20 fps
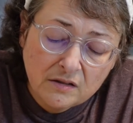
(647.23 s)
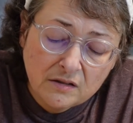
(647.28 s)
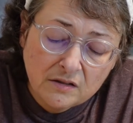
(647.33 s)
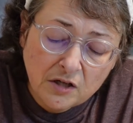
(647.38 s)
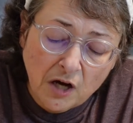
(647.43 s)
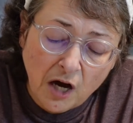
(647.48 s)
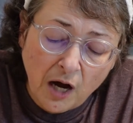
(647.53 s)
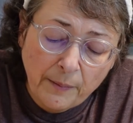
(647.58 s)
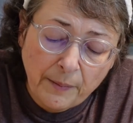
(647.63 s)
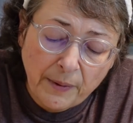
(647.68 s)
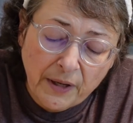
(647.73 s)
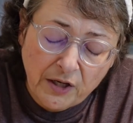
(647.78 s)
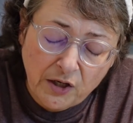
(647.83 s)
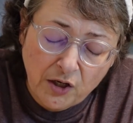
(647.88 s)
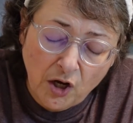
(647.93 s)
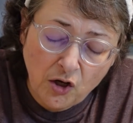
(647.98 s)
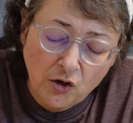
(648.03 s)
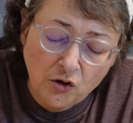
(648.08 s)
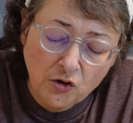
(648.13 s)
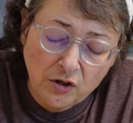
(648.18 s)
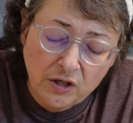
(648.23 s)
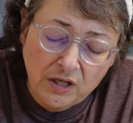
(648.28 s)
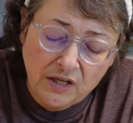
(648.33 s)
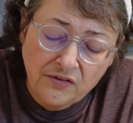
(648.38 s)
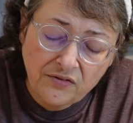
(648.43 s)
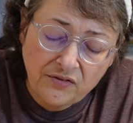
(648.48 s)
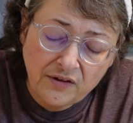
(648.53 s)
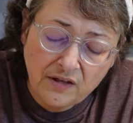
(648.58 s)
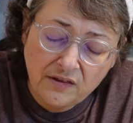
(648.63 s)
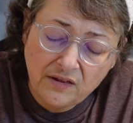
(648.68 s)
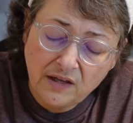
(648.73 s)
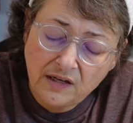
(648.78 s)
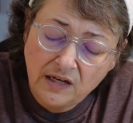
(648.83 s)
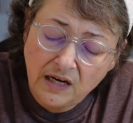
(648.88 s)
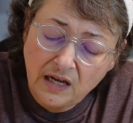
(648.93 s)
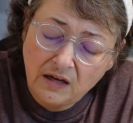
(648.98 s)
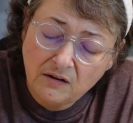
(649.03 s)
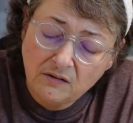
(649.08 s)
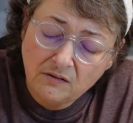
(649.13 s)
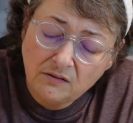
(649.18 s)
top and underneath the
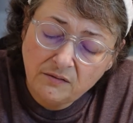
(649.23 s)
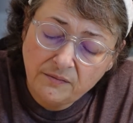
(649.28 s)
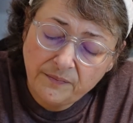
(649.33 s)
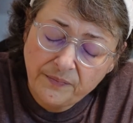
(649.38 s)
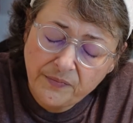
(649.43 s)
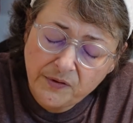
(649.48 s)
nail.